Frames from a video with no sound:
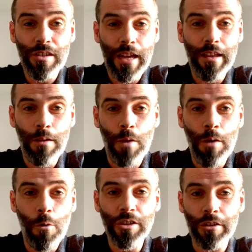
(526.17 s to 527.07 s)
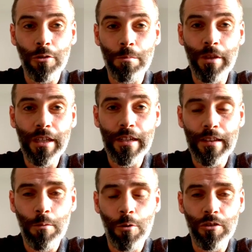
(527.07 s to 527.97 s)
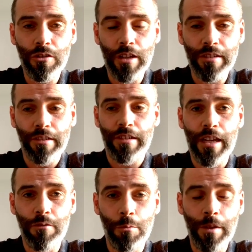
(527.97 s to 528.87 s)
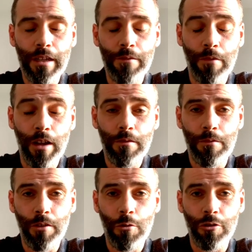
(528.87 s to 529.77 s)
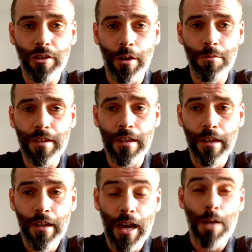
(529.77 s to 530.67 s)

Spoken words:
That it was a good period. It was a successful period for Ross County,